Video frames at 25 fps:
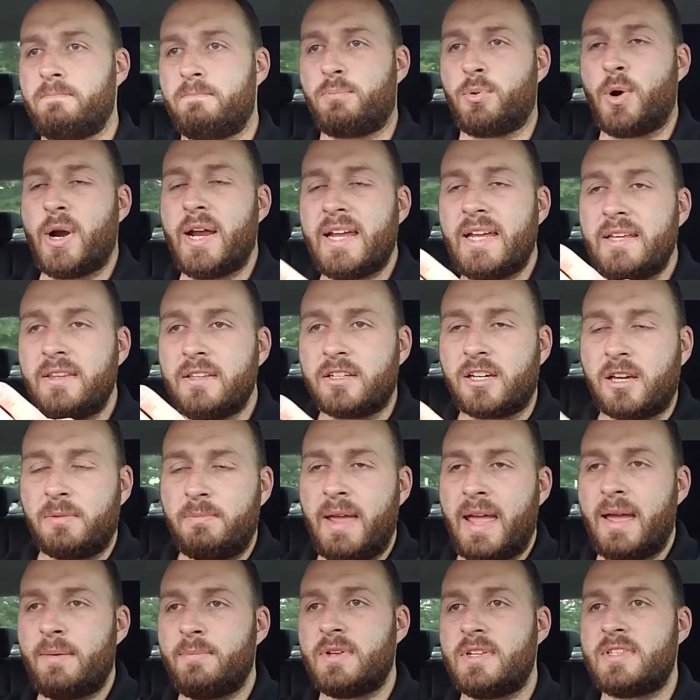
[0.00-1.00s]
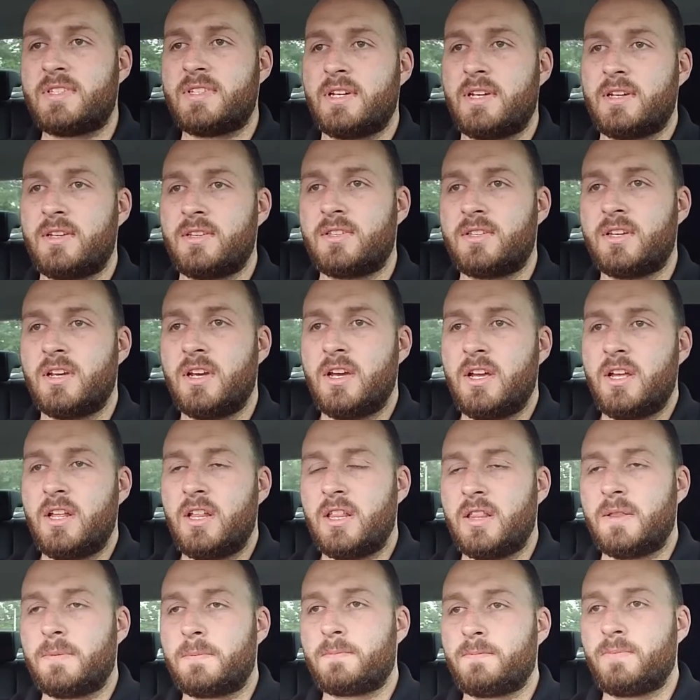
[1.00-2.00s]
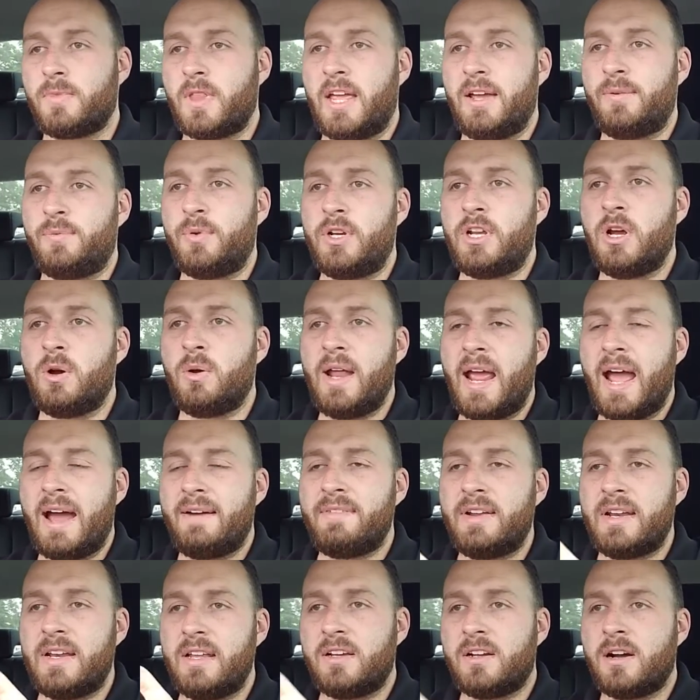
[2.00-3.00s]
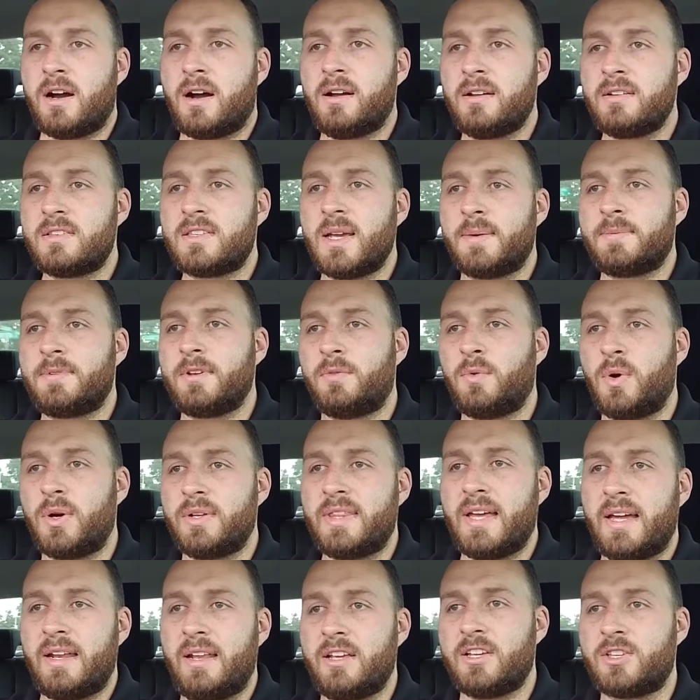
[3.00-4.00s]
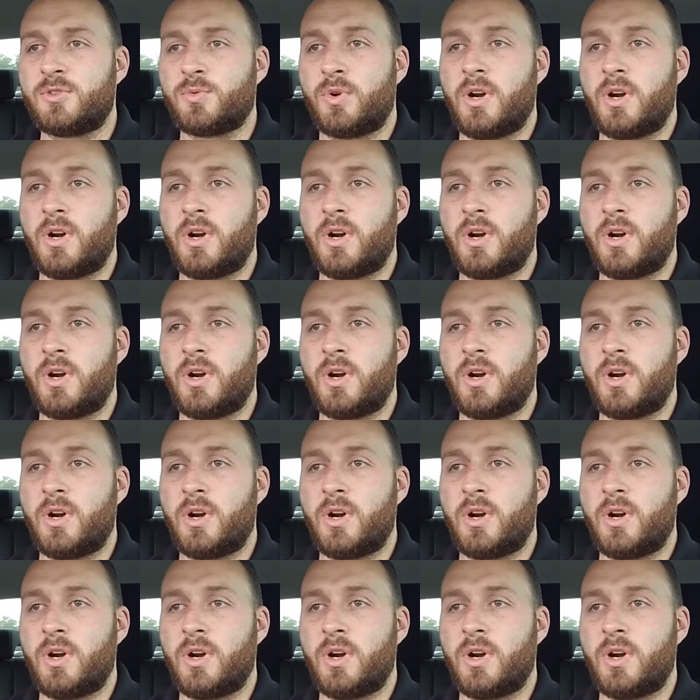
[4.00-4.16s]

breaking the commandments is, if we don't have any concept of what that is,